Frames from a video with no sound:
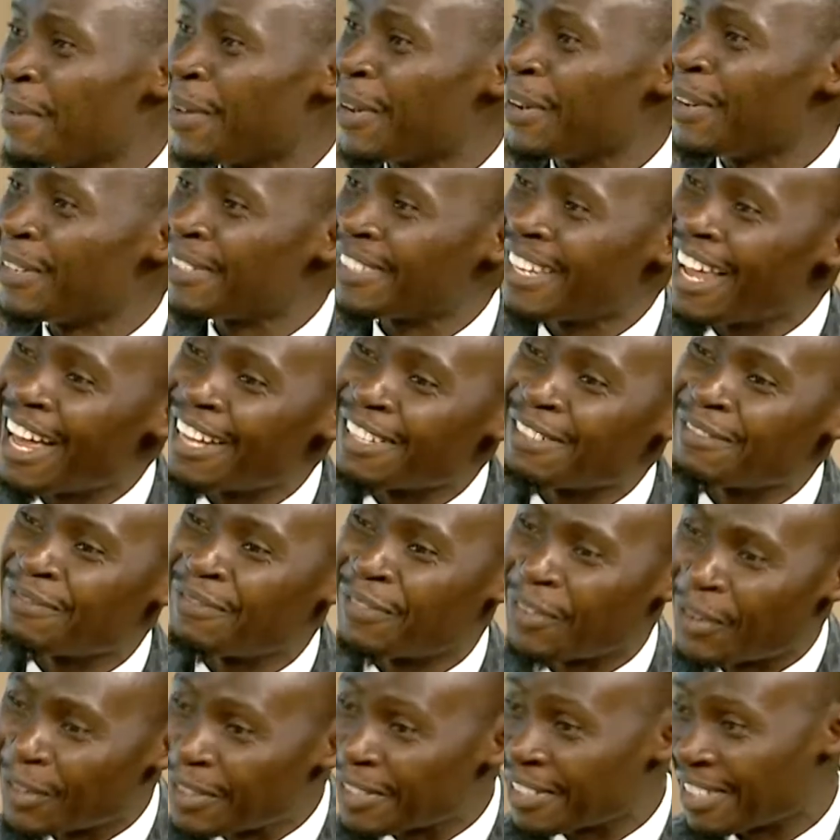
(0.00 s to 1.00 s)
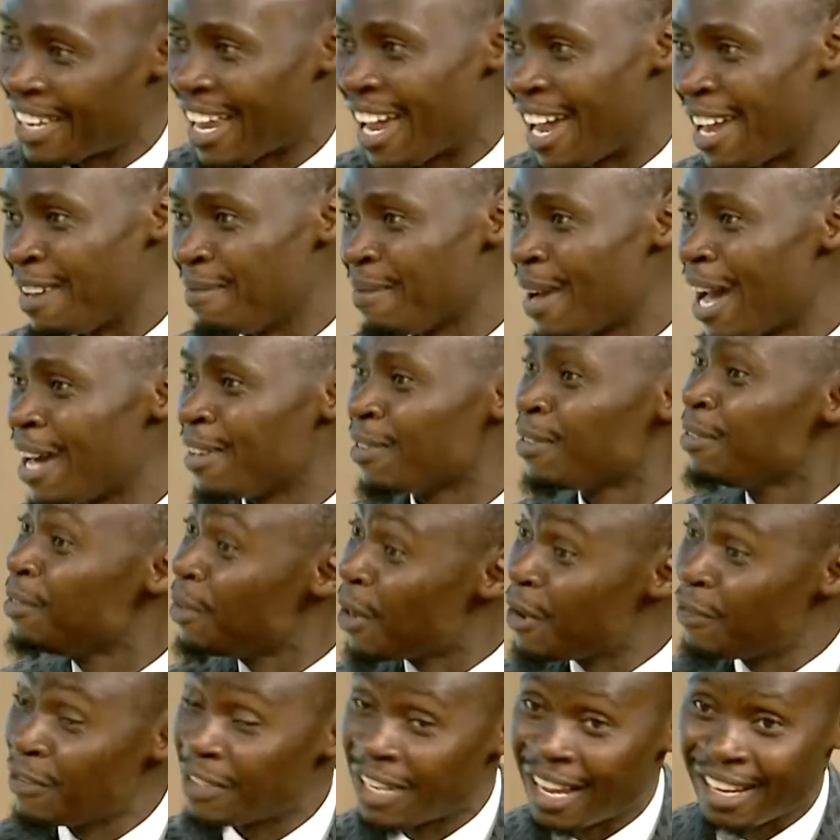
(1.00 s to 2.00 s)
because that's the first time. I don't
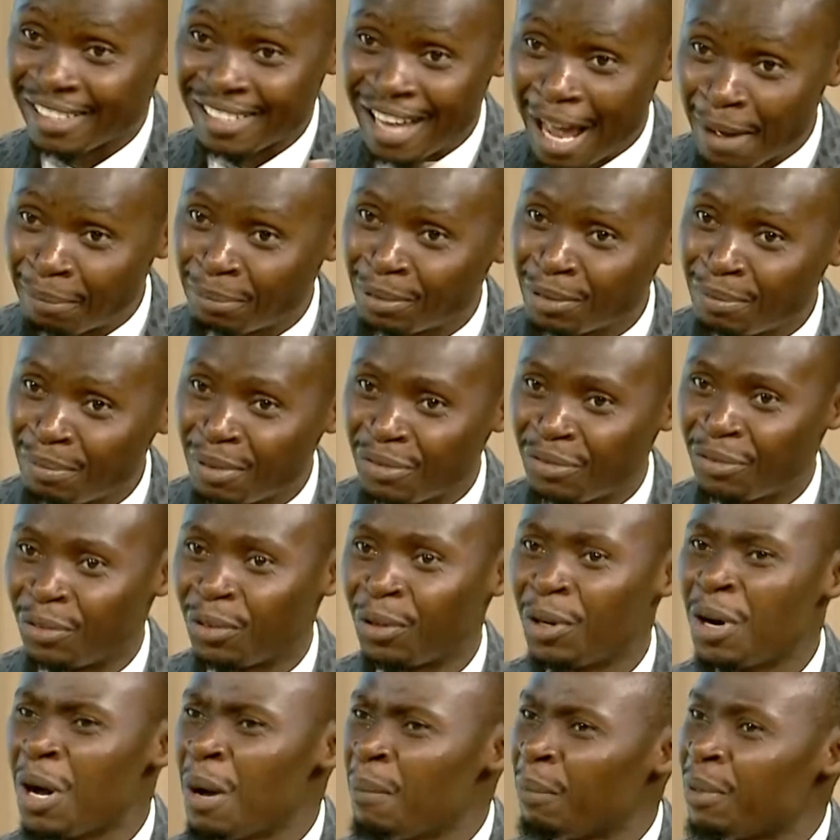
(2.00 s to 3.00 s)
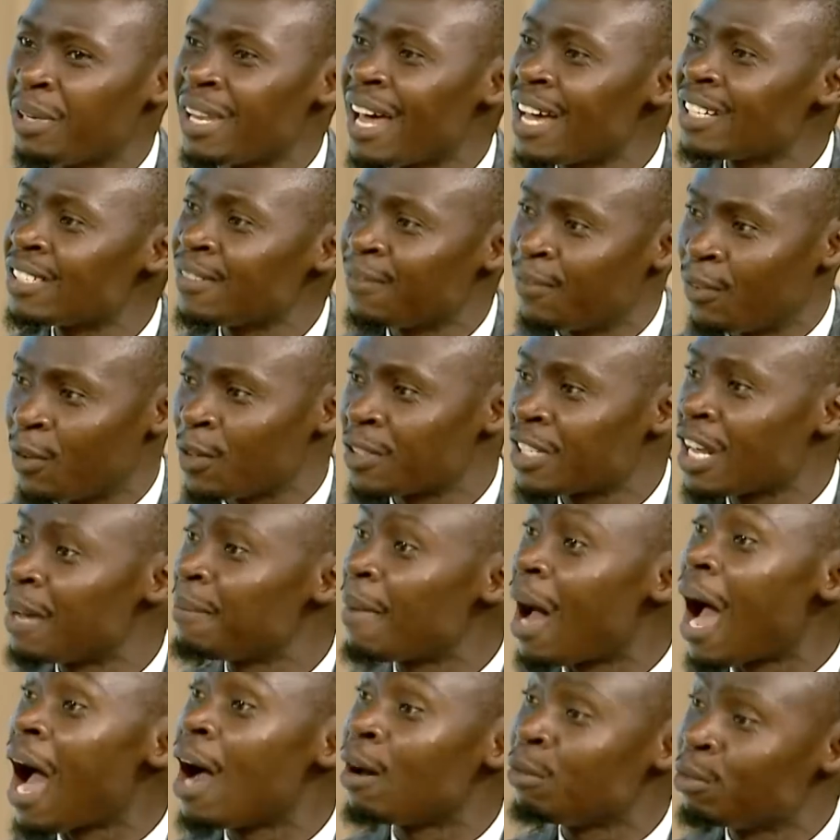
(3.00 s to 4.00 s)
know if it has happened before, but that's the first
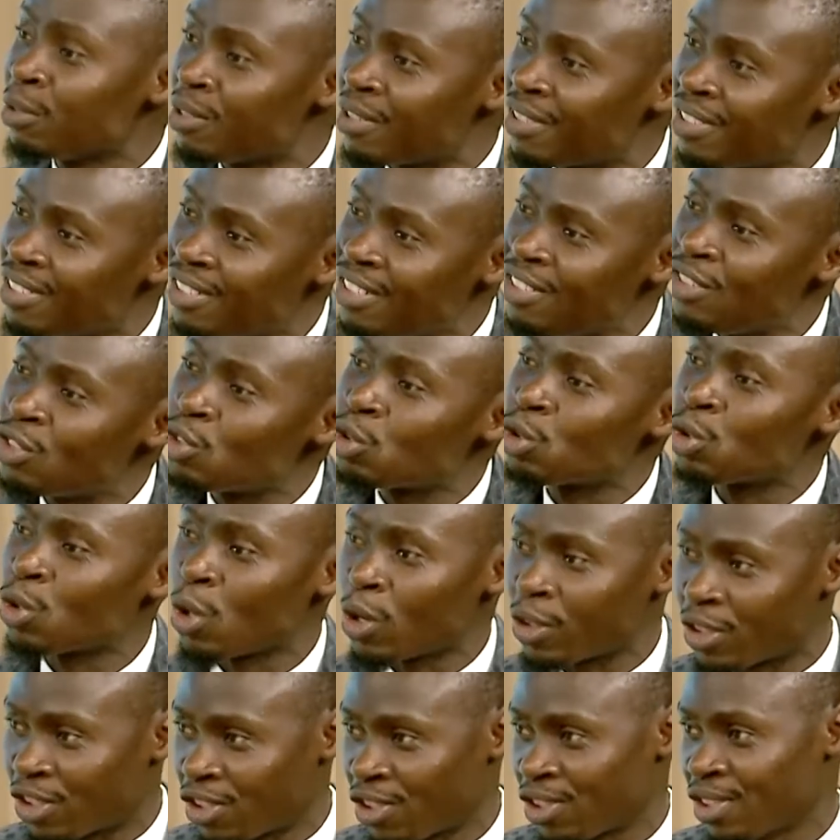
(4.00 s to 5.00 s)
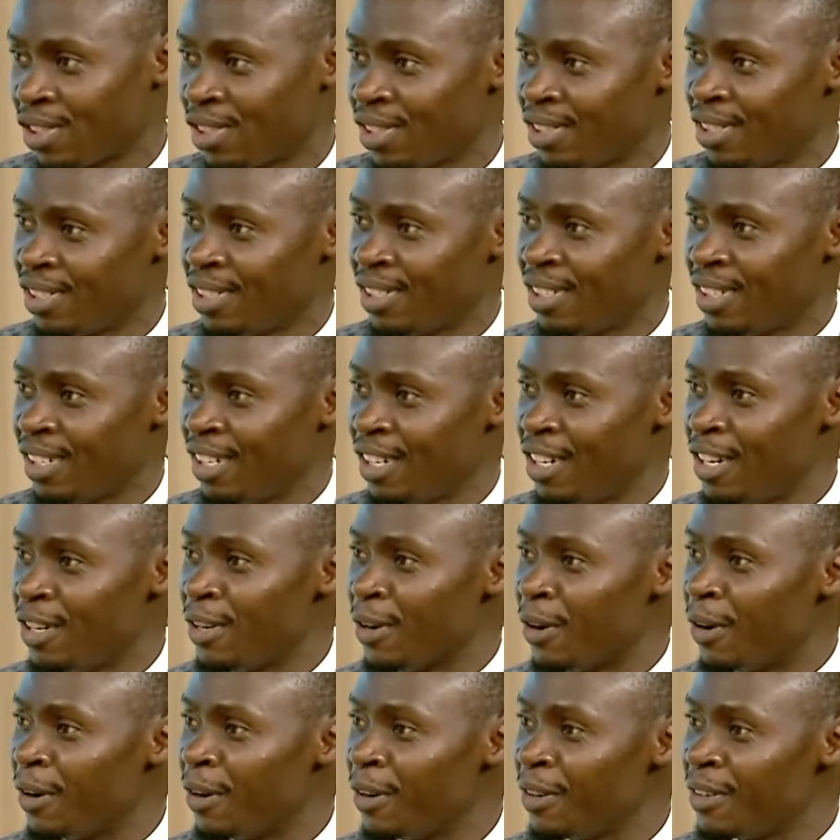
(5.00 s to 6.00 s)
time I would see such,
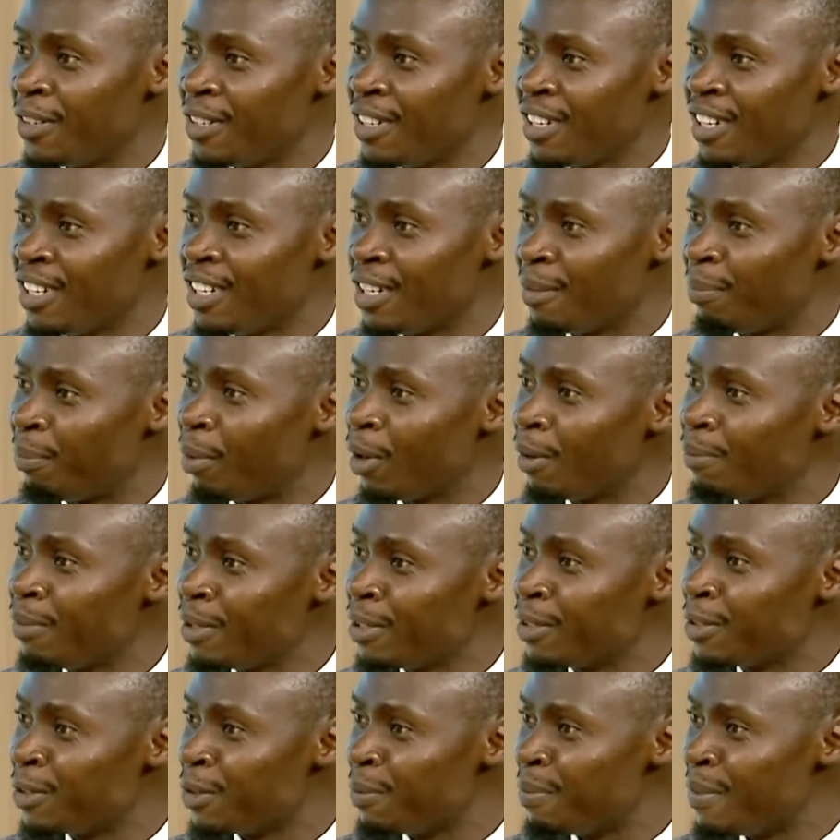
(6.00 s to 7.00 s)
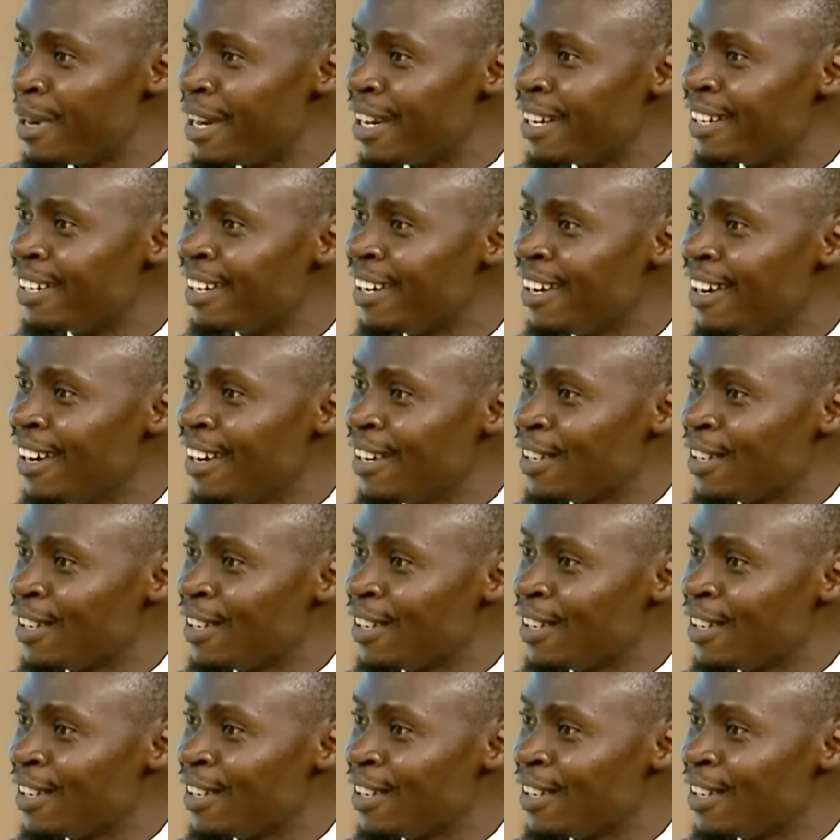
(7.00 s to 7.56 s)
you know, in the public domain.